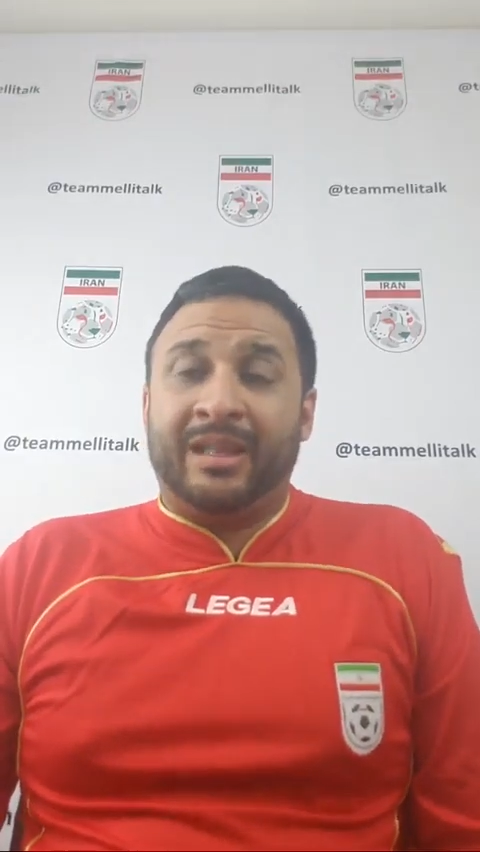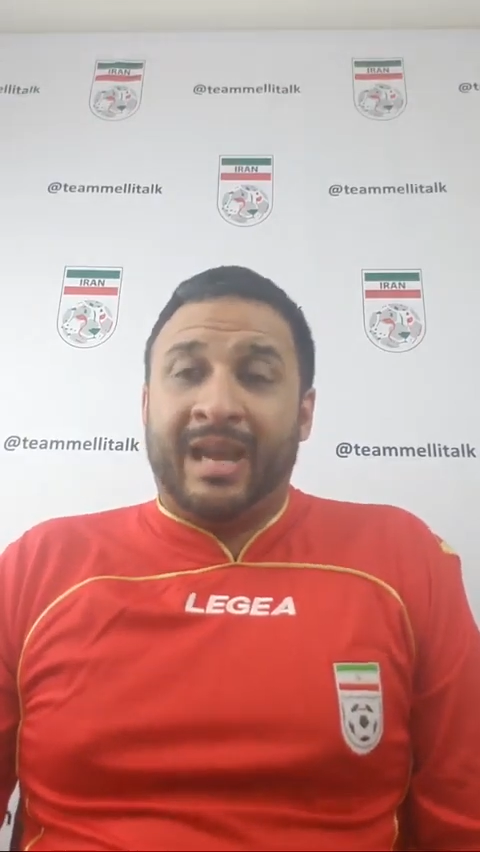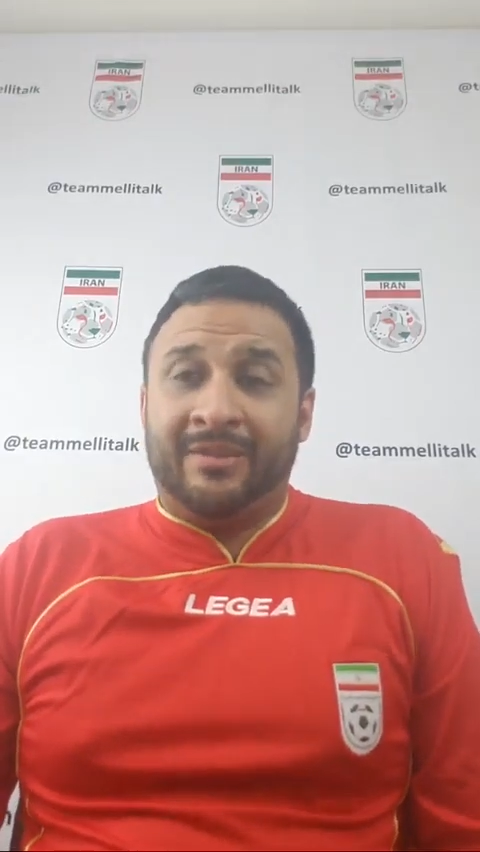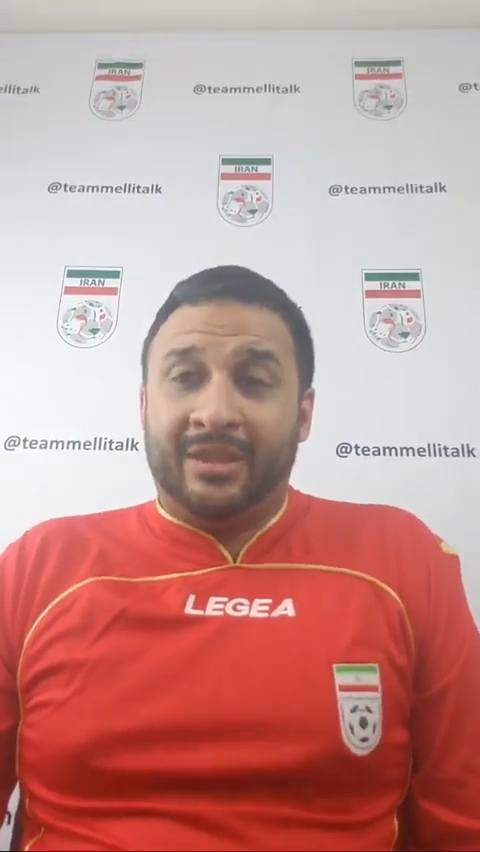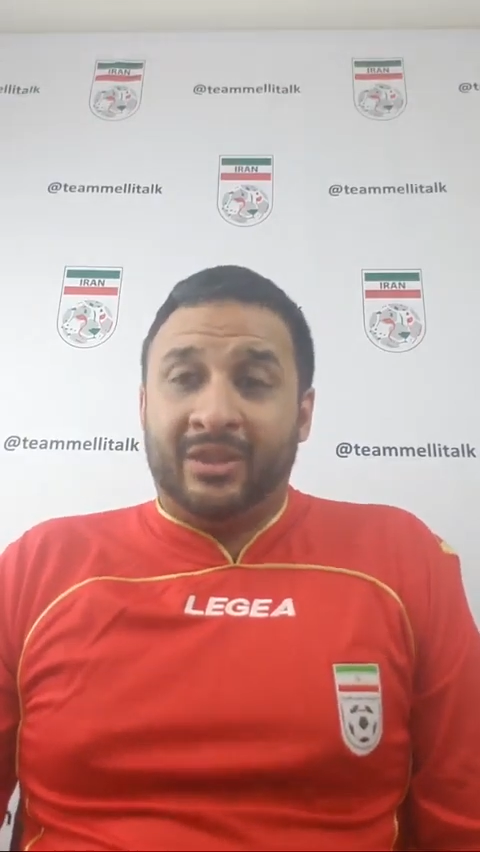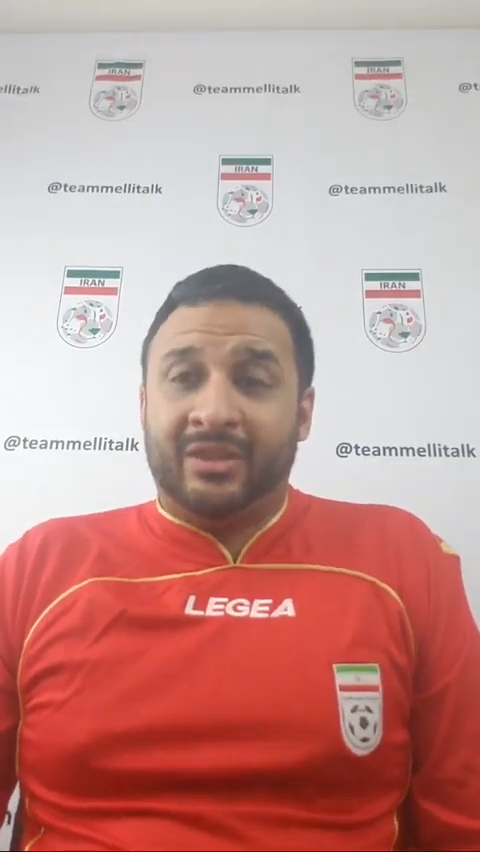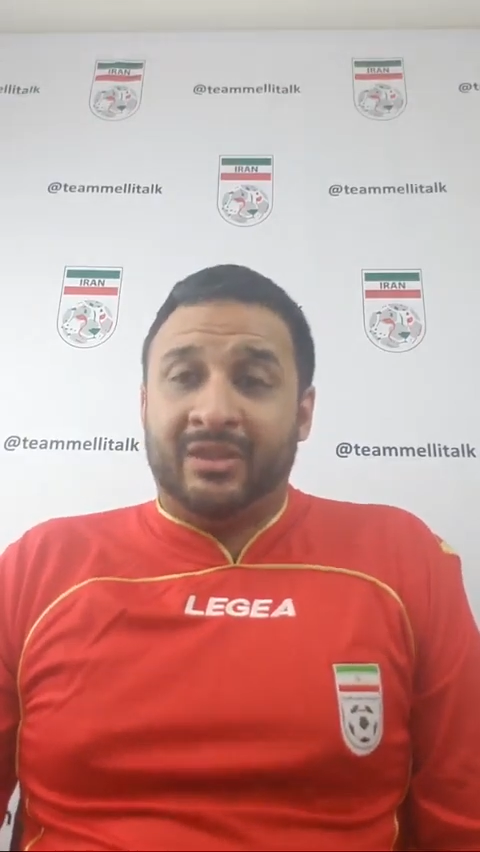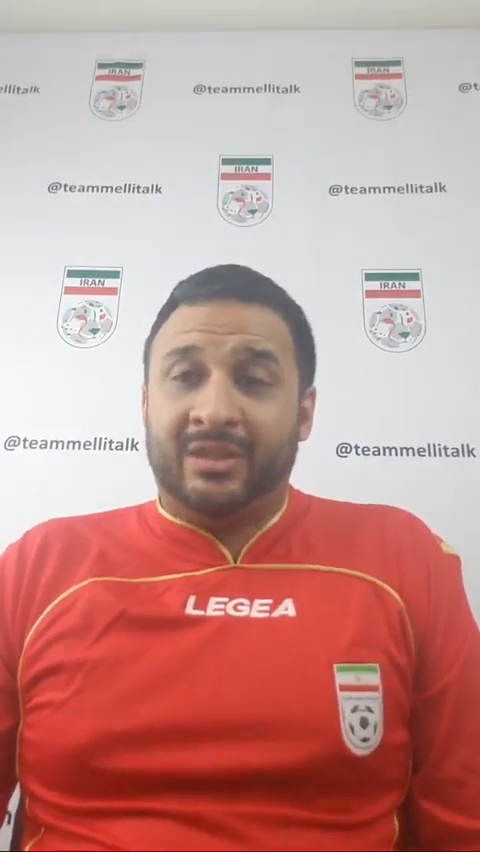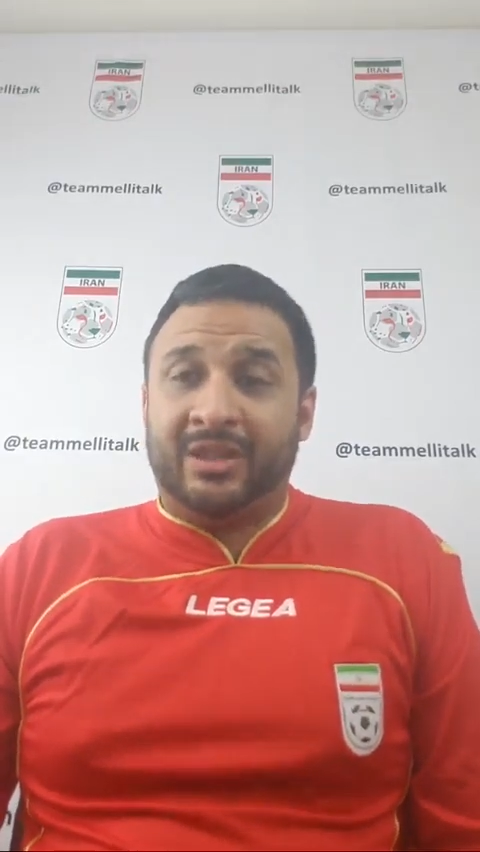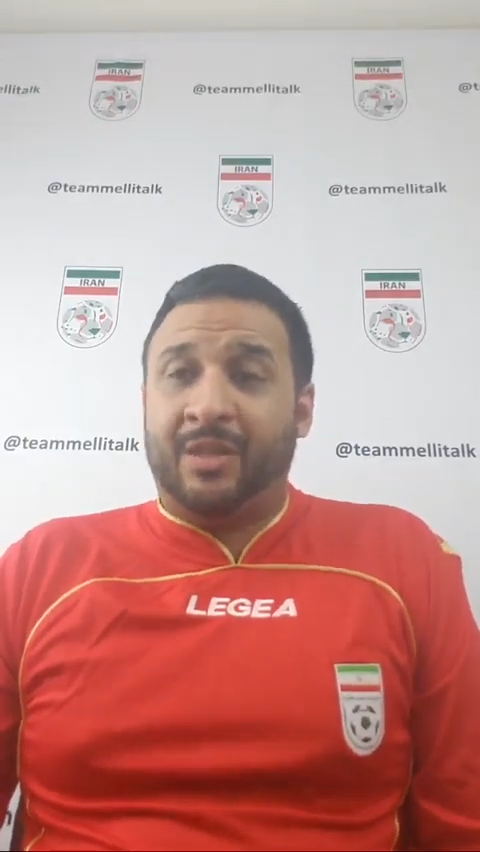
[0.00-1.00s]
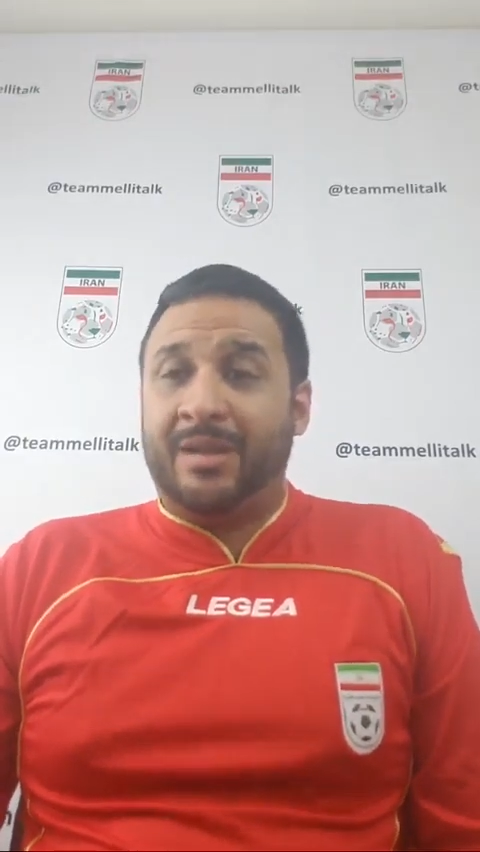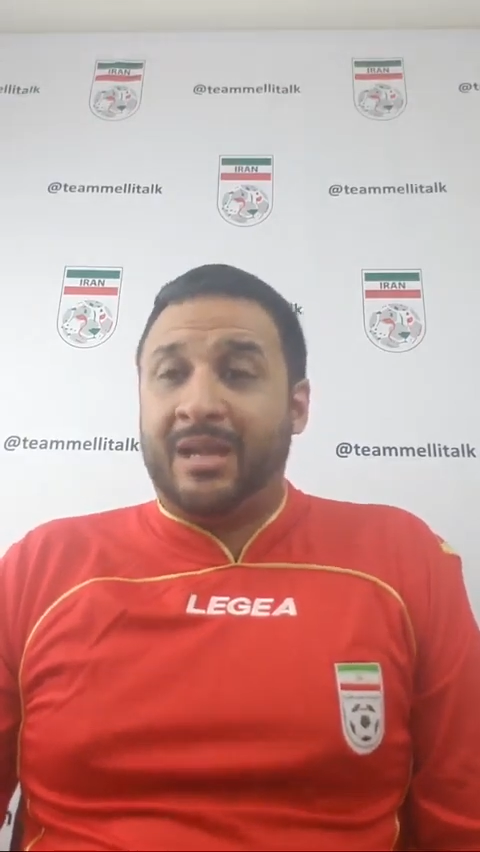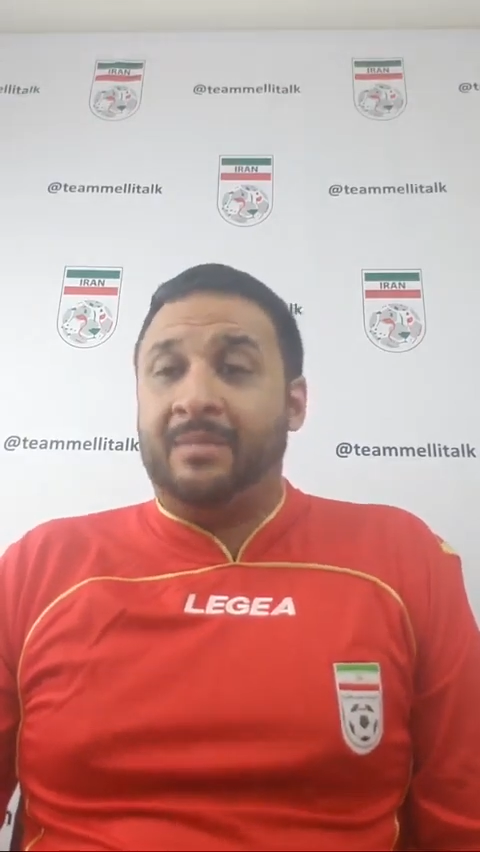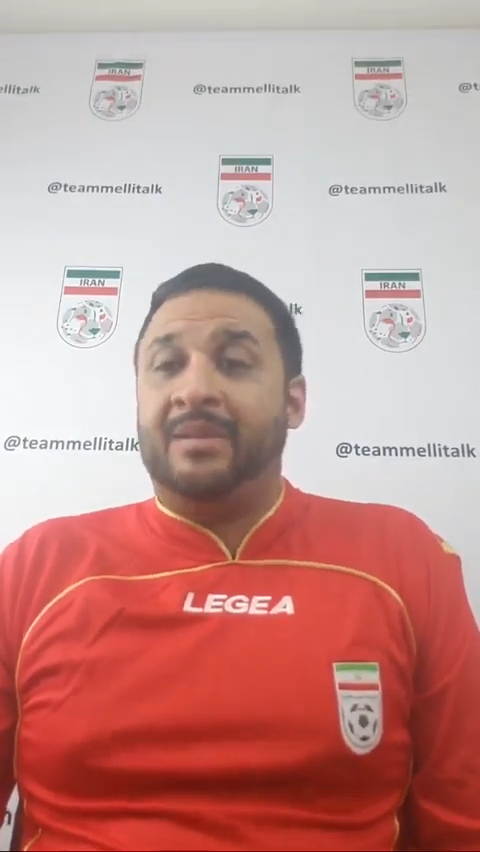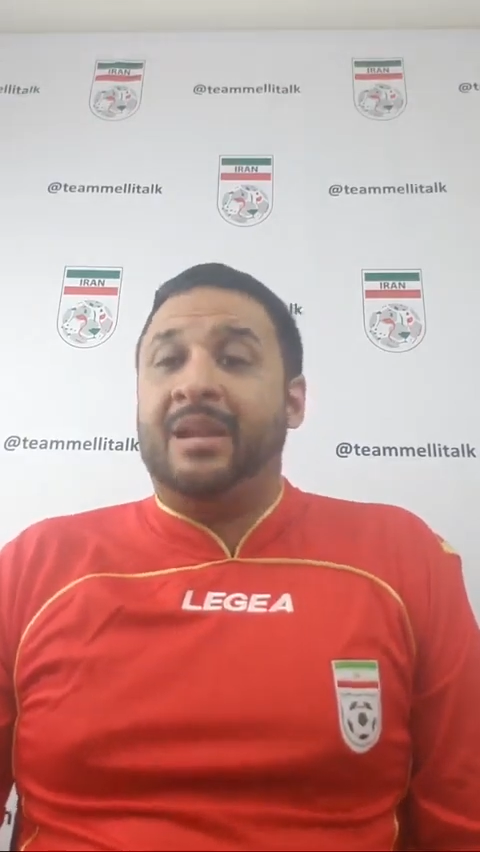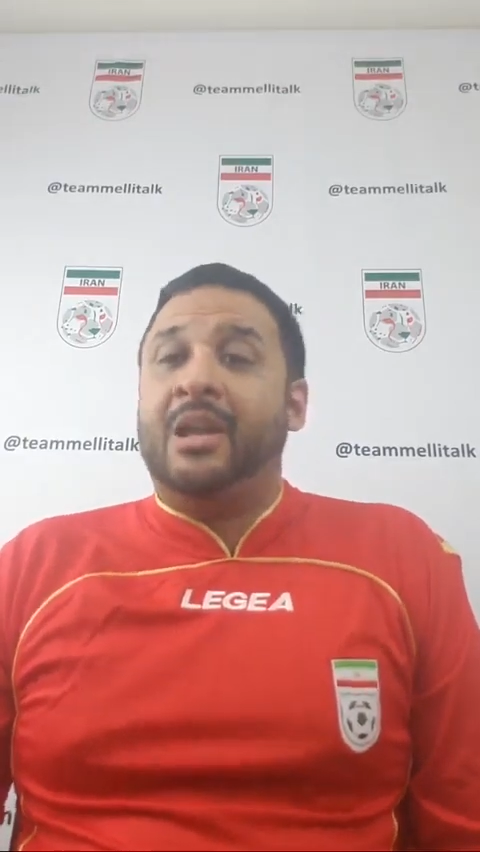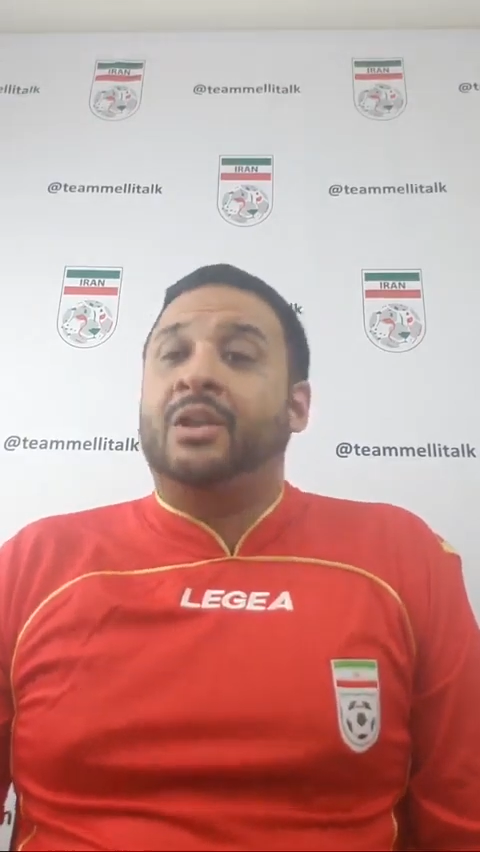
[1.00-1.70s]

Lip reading: live editions coming up